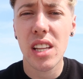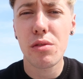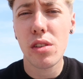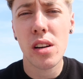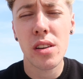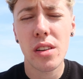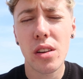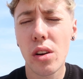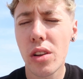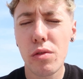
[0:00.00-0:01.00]
and they're
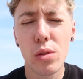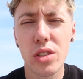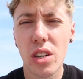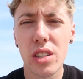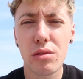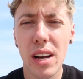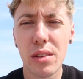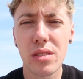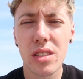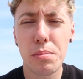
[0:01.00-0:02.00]
all dotted
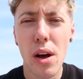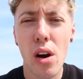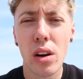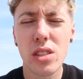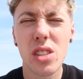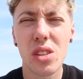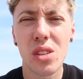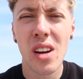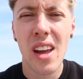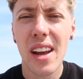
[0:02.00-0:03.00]
around the park, so